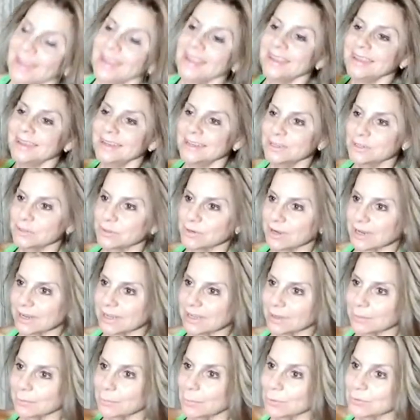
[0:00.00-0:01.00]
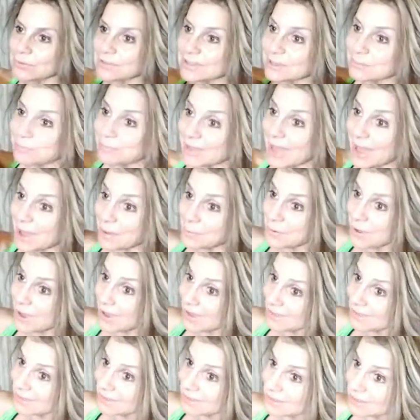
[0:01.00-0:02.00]
Eat and drink mostly
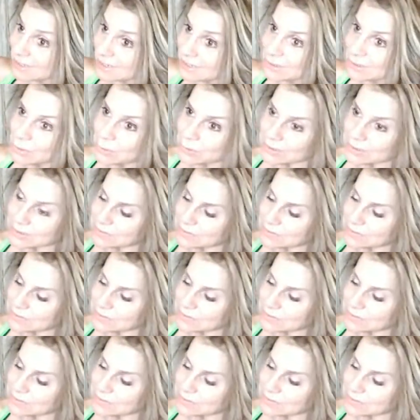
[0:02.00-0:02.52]
plant-based towards